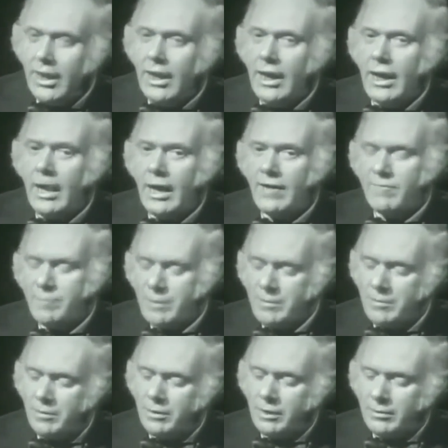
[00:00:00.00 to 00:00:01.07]
Have people
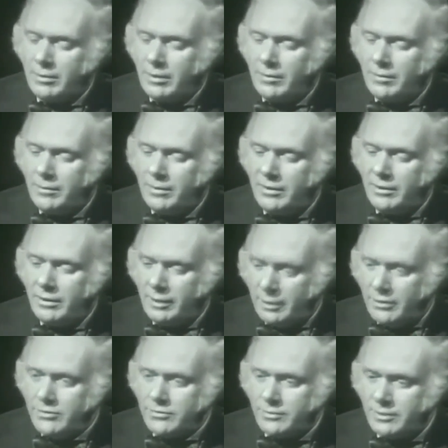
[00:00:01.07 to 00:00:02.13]
come up in the
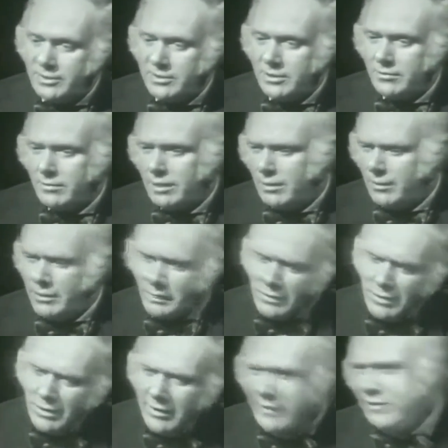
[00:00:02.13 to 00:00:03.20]
industry and said, well, we don't know
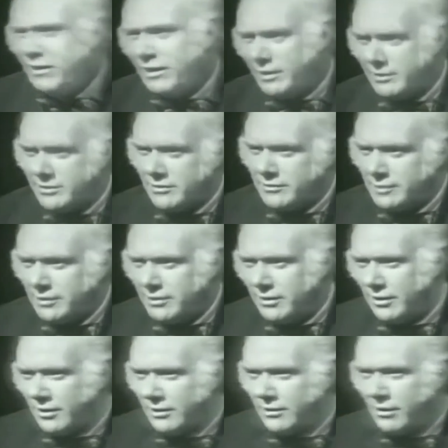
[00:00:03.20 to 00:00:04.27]
how the audience are going to take a
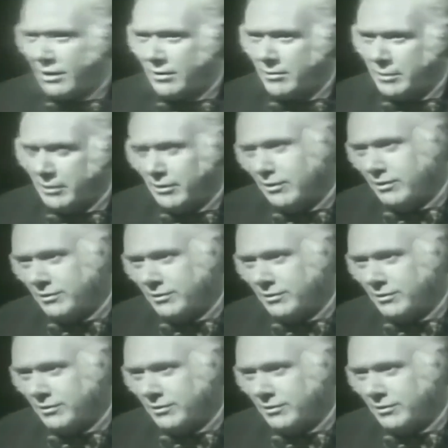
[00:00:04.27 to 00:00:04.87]
non-American?